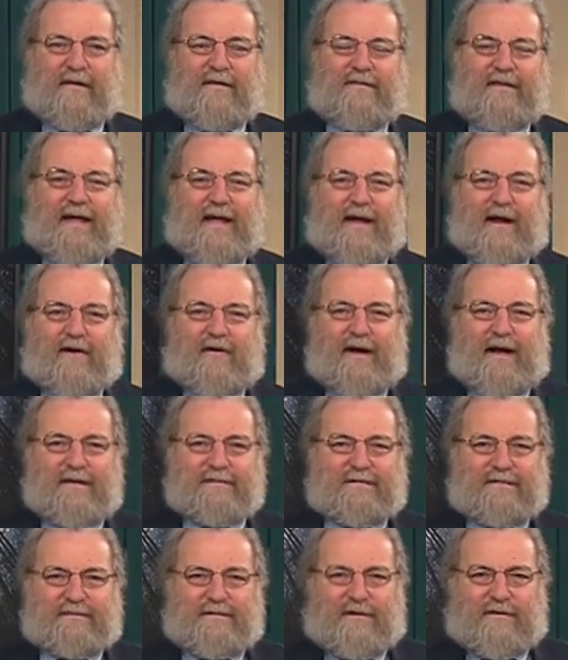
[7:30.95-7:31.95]
the air
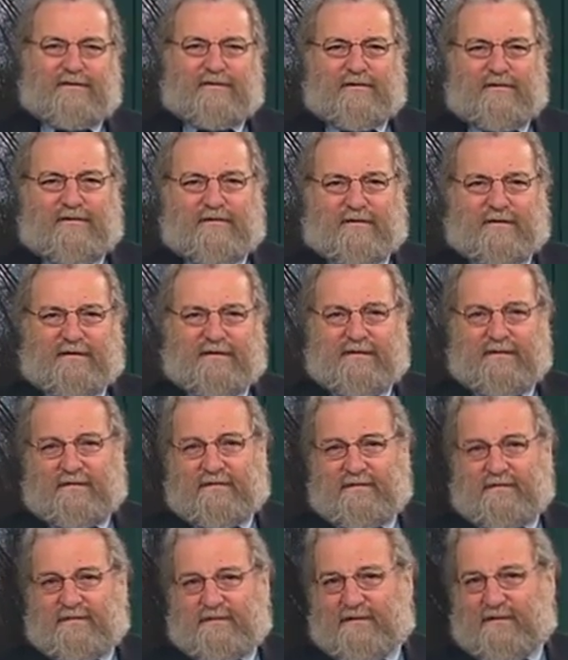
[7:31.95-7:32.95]
has a delta
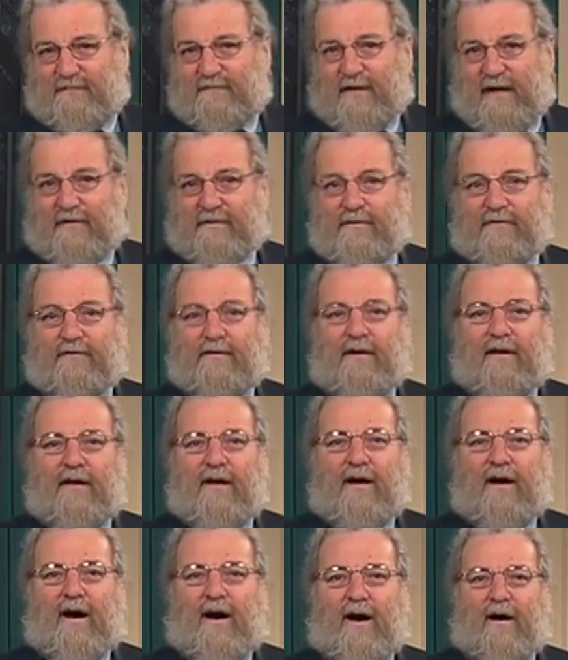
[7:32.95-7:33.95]
13C value
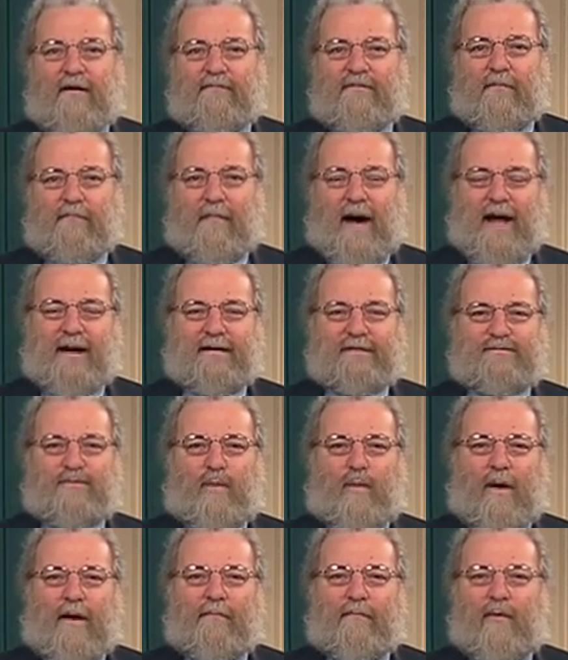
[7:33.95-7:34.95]
of minus
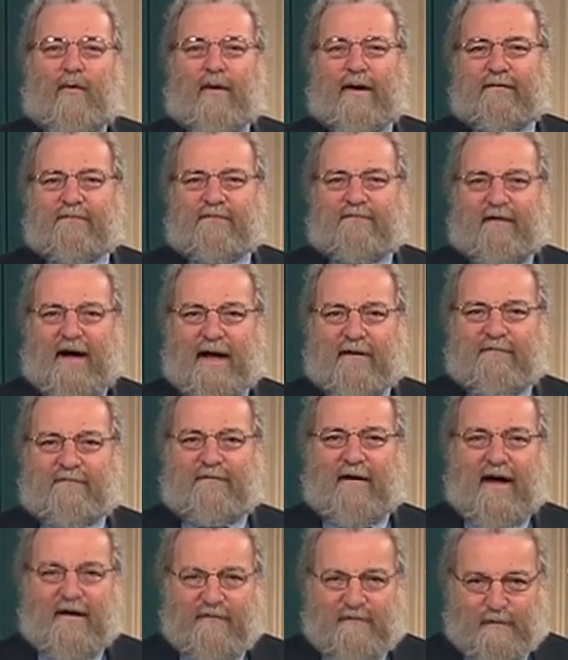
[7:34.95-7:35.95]

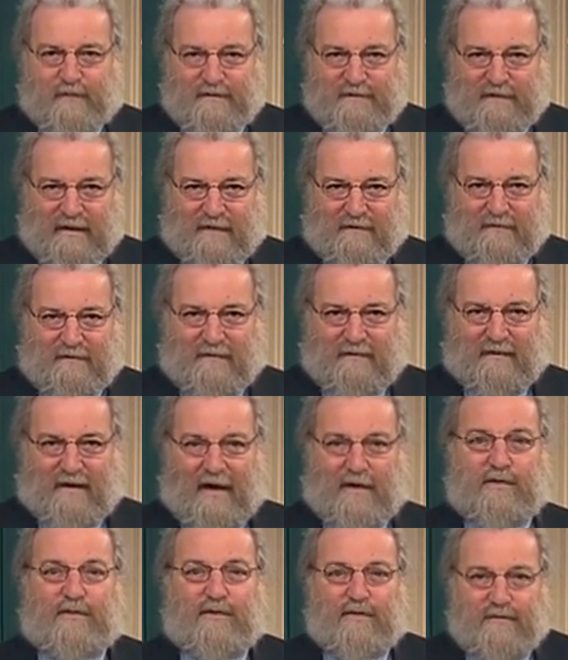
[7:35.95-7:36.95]
1.55%,
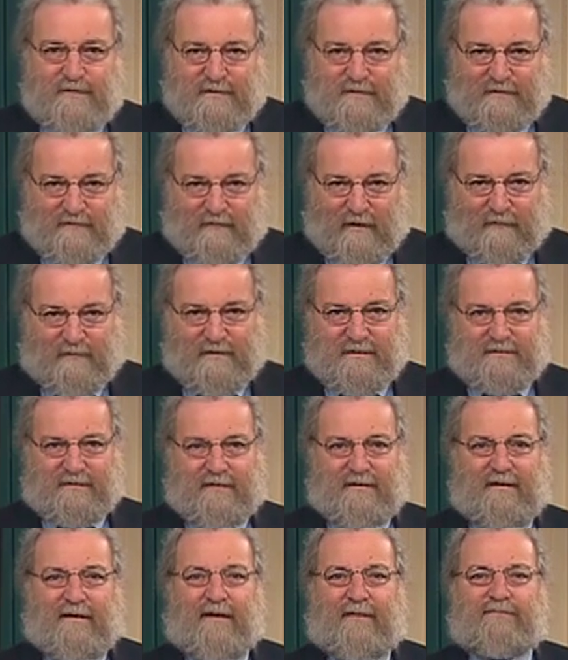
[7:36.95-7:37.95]
a huge
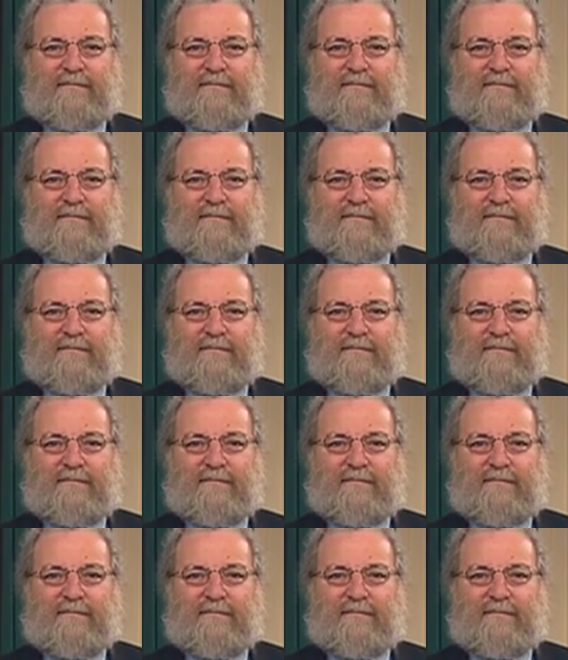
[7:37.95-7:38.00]
discrepancy,